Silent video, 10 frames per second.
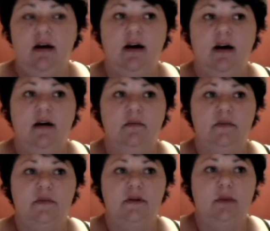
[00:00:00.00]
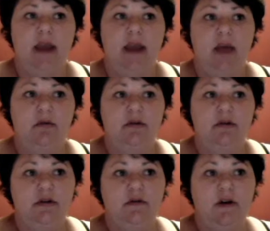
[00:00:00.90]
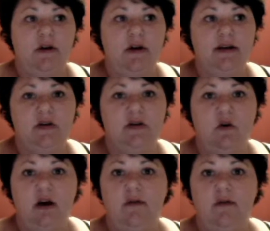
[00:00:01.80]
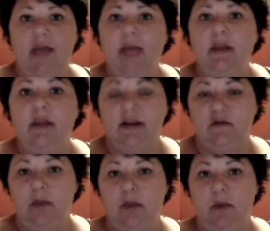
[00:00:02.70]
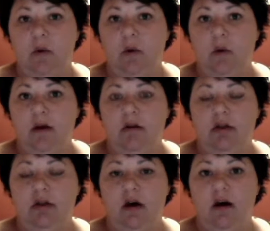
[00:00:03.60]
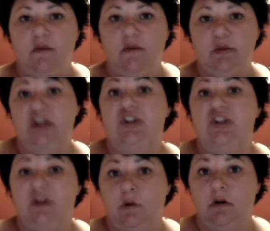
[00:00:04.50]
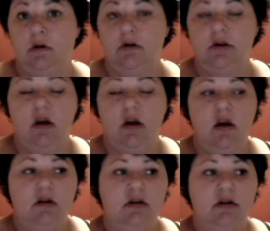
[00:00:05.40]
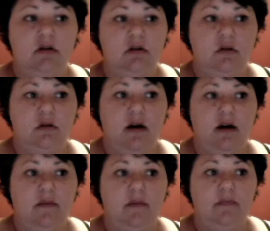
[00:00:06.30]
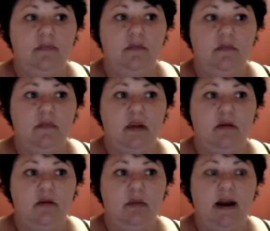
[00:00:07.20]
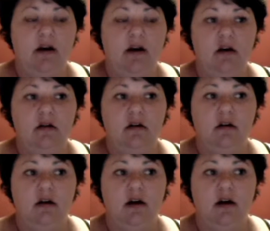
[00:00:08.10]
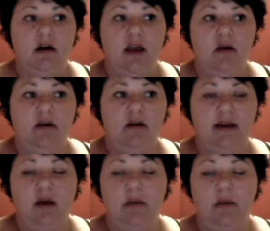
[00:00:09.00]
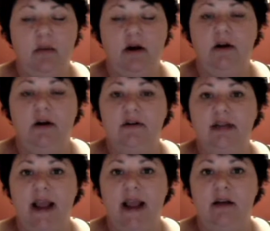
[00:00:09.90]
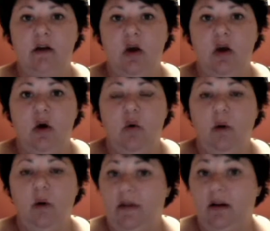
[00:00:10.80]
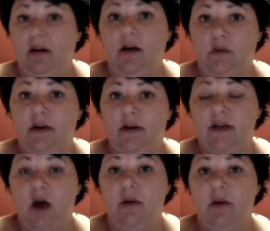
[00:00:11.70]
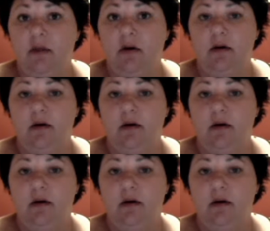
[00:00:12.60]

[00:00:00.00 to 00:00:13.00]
um, to be able to focus on families of people with um, speech disorders to um, better uh, help, to help them better understand what their loved one is going through.